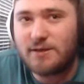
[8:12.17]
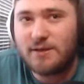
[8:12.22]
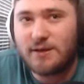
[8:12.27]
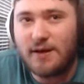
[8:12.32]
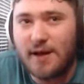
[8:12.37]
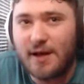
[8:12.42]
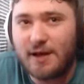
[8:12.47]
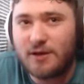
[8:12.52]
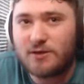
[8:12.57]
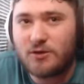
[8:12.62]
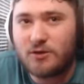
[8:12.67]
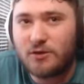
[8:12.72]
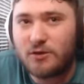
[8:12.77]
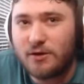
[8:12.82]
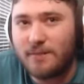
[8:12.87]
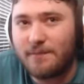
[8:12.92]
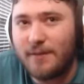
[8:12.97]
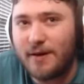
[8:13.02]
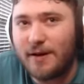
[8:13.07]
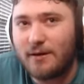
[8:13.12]
the
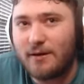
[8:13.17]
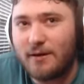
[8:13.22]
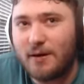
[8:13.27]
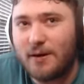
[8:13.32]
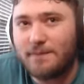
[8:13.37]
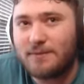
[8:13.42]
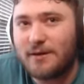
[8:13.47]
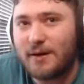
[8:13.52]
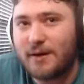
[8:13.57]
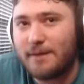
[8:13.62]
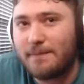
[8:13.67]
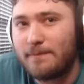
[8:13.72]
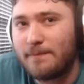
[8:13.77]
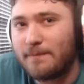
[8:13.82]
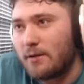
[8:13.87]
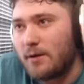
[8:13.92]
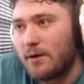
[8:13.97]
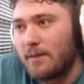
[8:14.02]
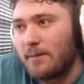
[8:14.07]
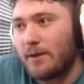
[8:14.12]
extra Bennett uptime,
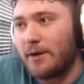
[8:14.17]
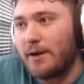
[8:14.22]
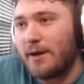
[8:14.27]
but